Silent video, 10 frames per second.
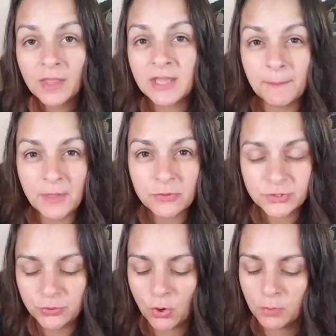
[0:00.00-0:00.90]
Kept the other
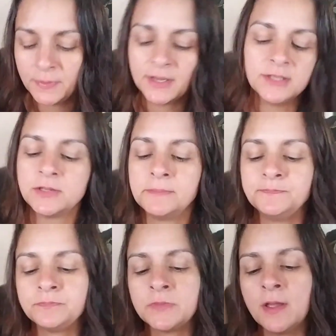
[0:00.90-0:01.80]
2 home because
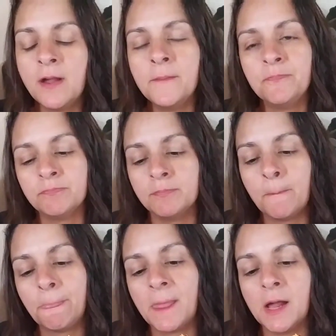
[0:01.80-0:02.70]

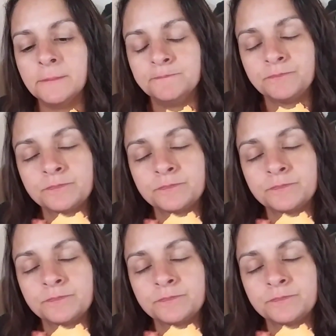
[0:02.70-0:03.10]
my